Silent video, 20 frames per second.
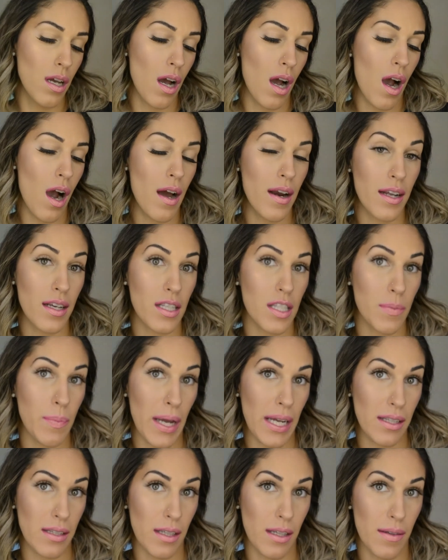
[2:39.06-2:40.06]

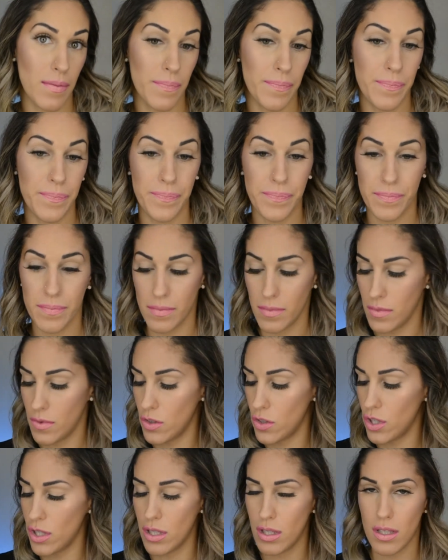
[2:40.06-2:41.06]
Unexpected.
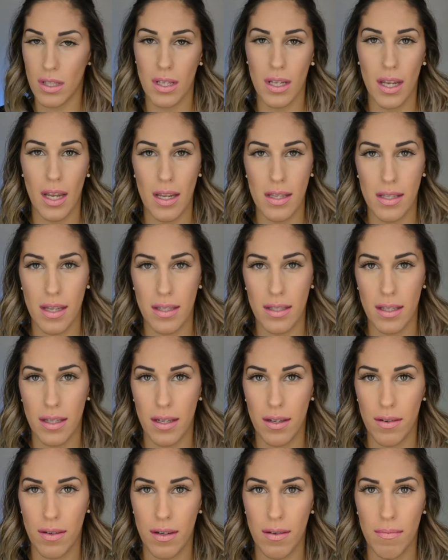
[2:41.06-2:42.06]
Just in case I
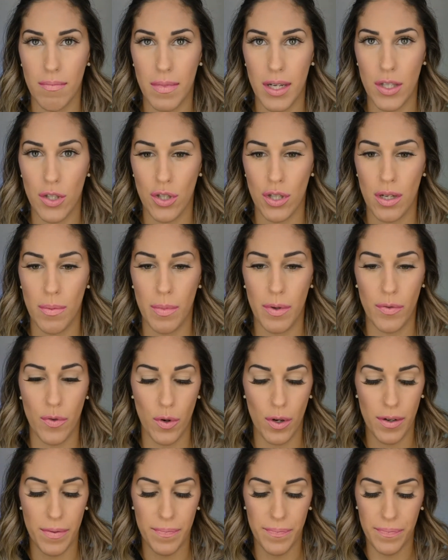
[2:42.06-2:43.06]
didn't mention it
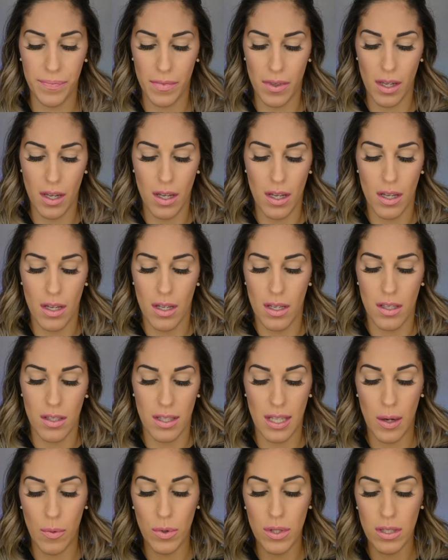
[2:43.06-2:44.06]
before. So
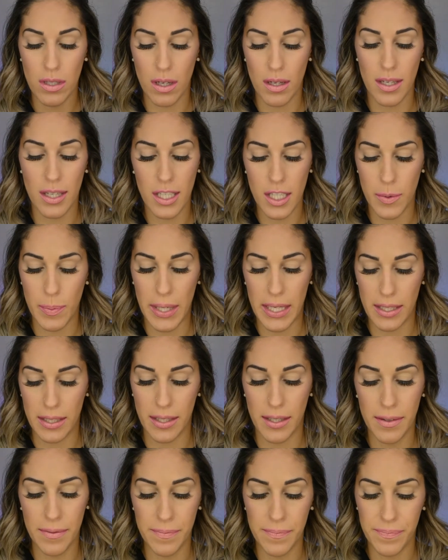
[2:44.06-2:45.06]
that one's
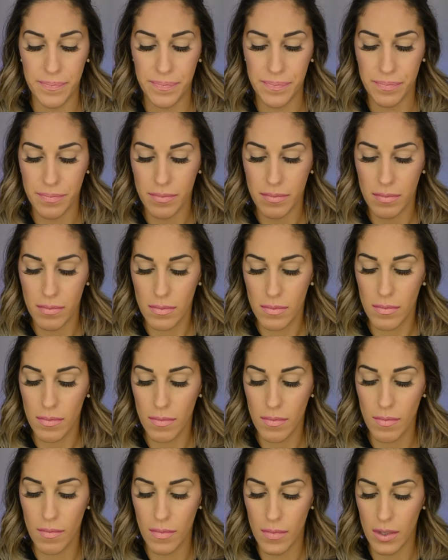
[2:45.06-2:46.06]
Unexpected.
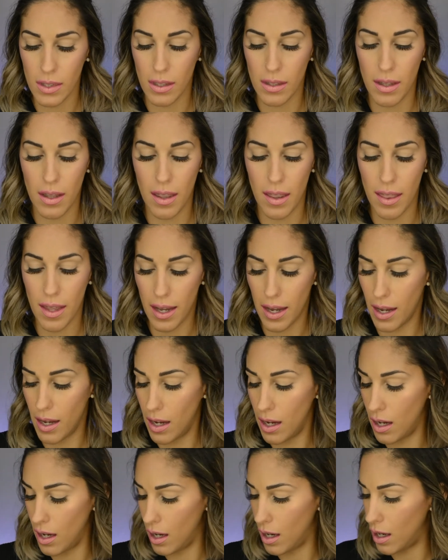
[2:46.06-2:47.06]

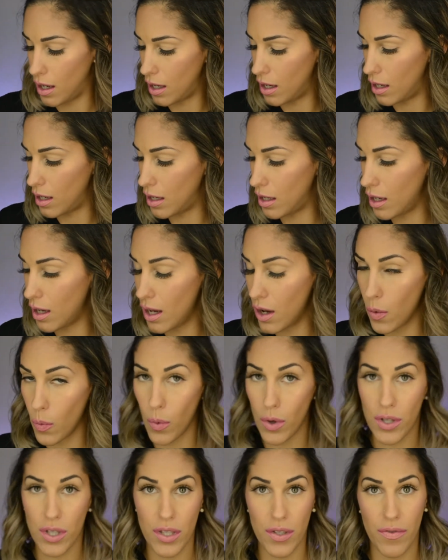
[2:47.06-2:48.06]
Then,
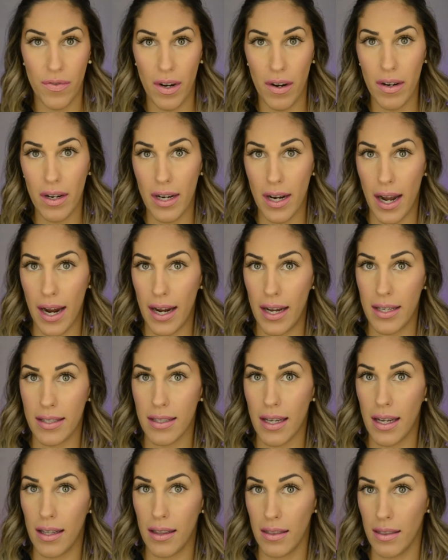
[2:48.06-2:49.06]
which is very nice,
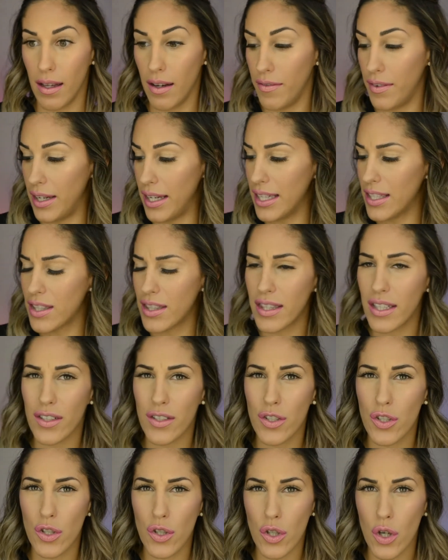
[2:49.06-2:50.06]
I love it. They're
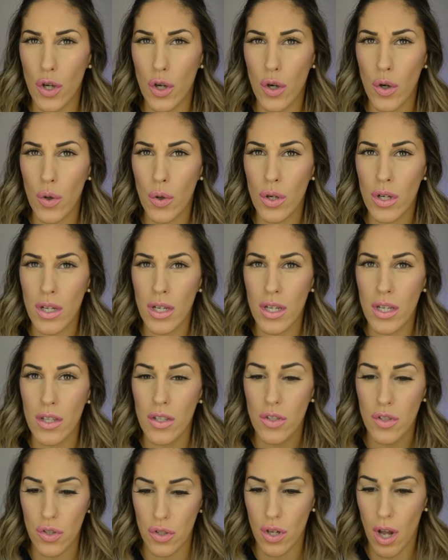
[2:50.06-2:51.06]
so
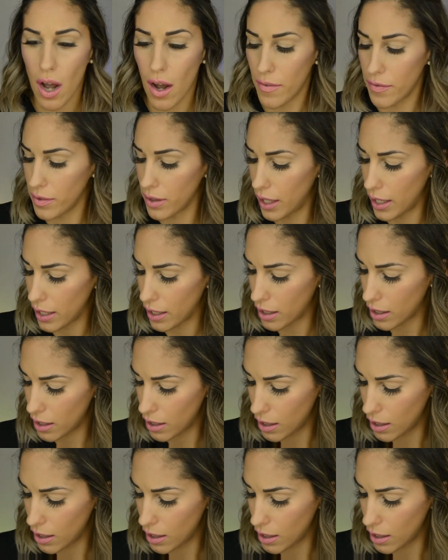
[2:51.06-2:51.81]
soft, like